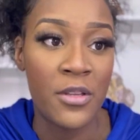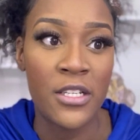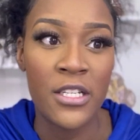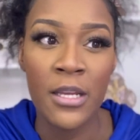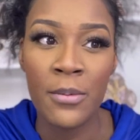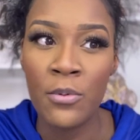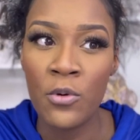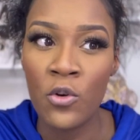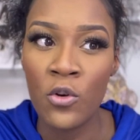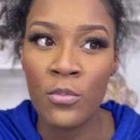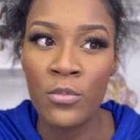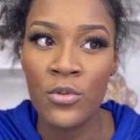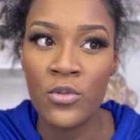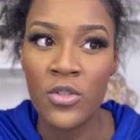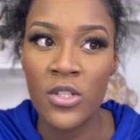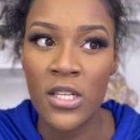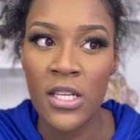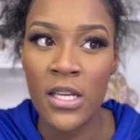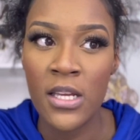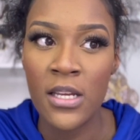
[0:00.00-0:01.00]
typical
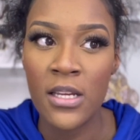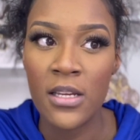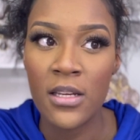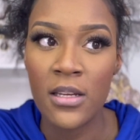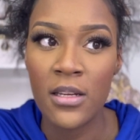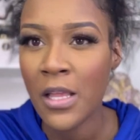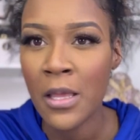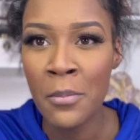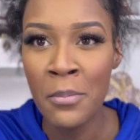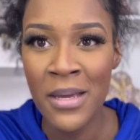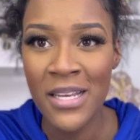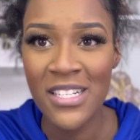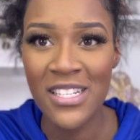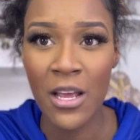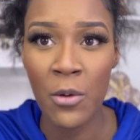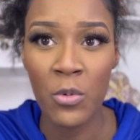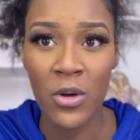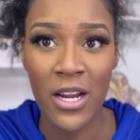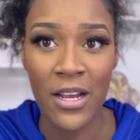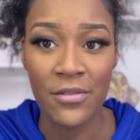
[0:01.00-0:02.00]
boutique, based
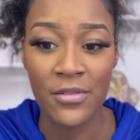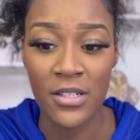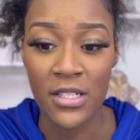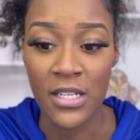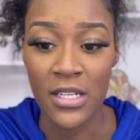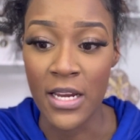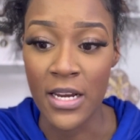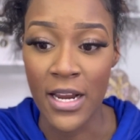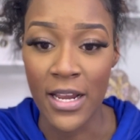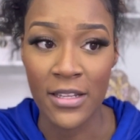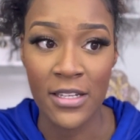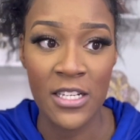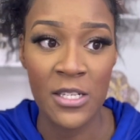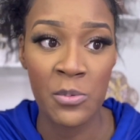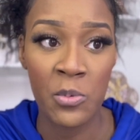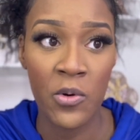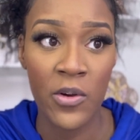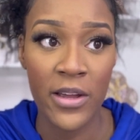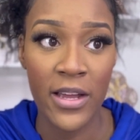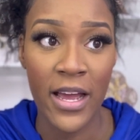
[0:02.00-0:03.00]
on what I've seen at this
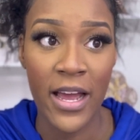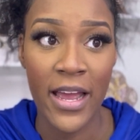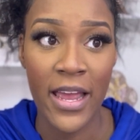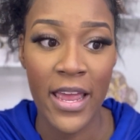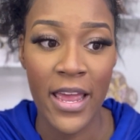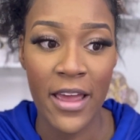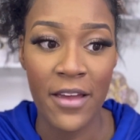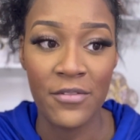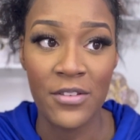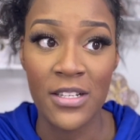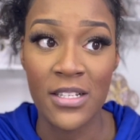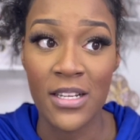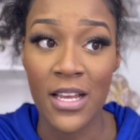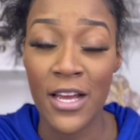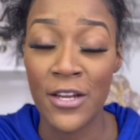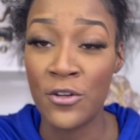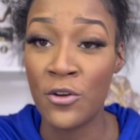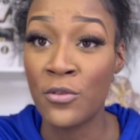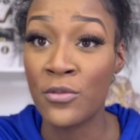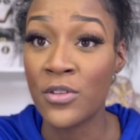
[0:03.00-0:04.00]
point, I have
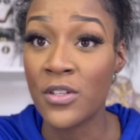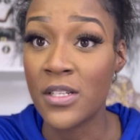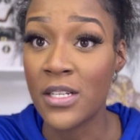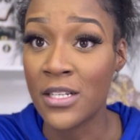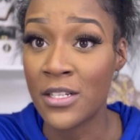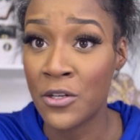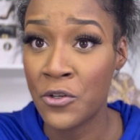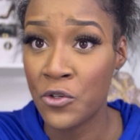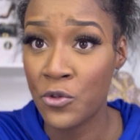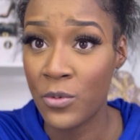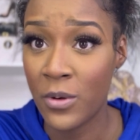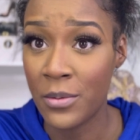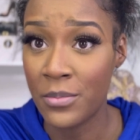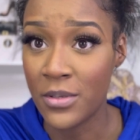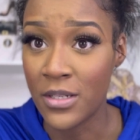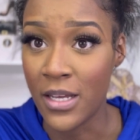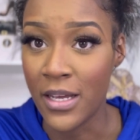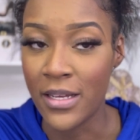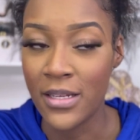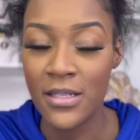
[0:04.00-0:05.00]
designed over 600
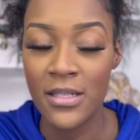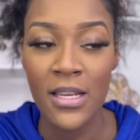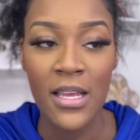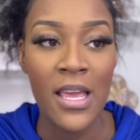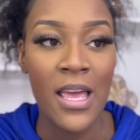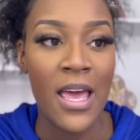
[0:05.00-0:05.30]
websites,